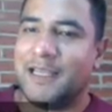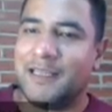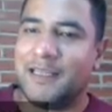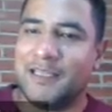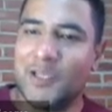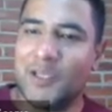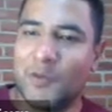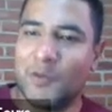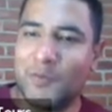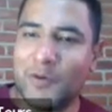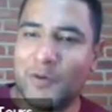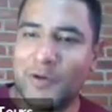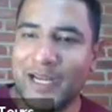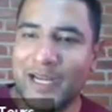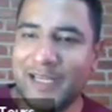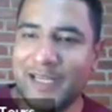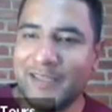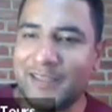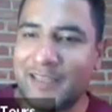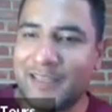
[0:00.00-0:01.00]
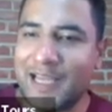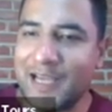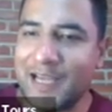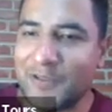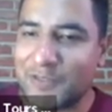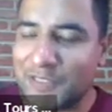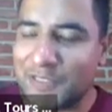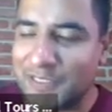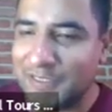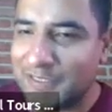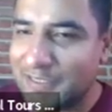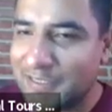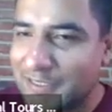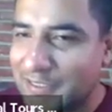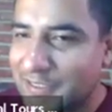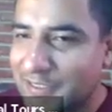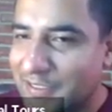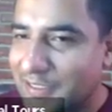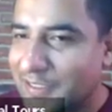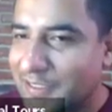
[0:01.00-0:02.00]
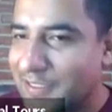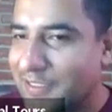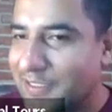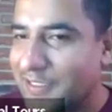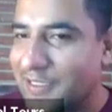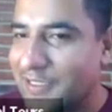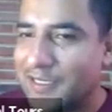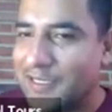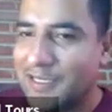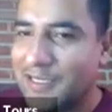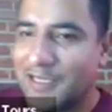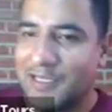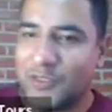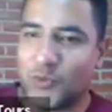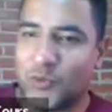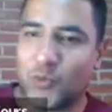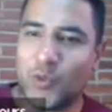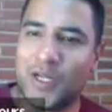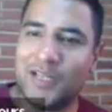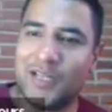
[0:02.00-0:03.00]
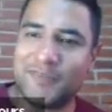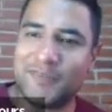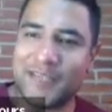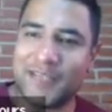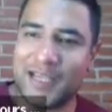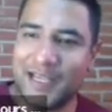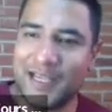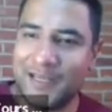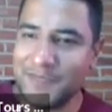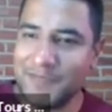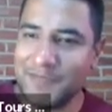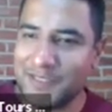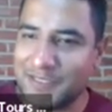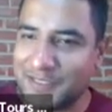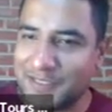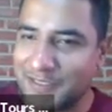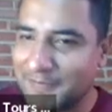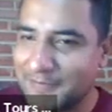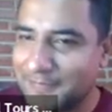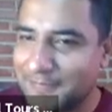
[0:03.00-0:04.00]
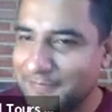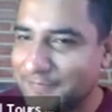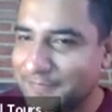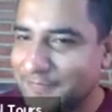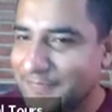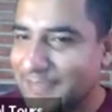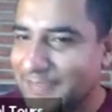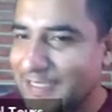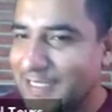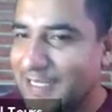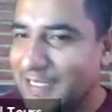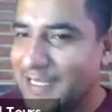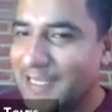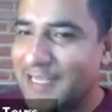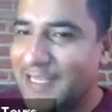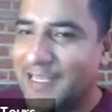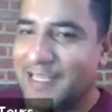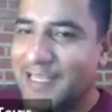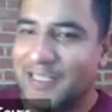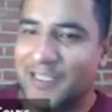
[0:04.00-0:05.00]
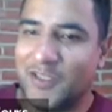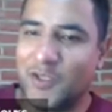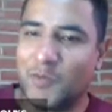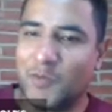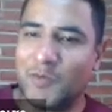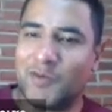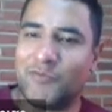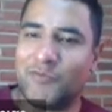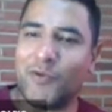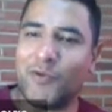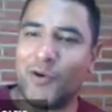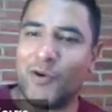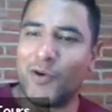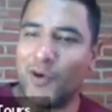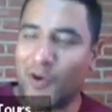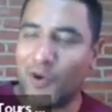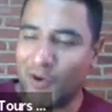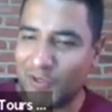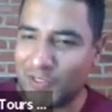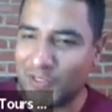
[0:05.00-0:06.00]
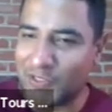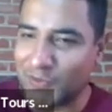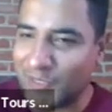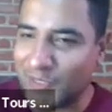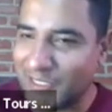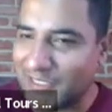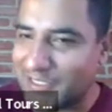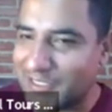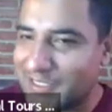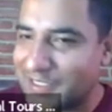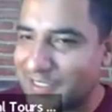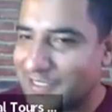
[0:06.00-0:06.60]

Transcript: the number 8,000 12 times, the number 400